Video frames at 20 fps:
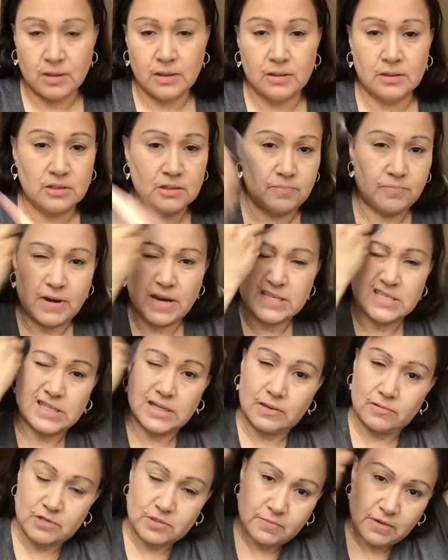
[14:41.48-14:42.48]
surprisingly,
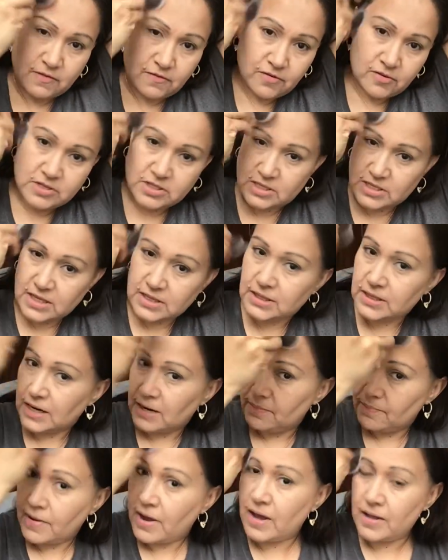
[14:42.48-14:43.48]
it was my first set that I
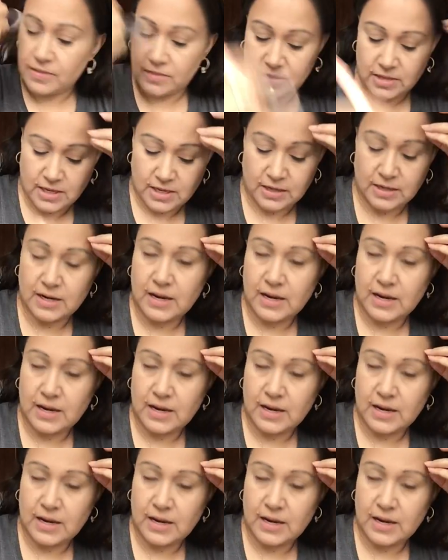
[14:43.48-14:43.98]
bought that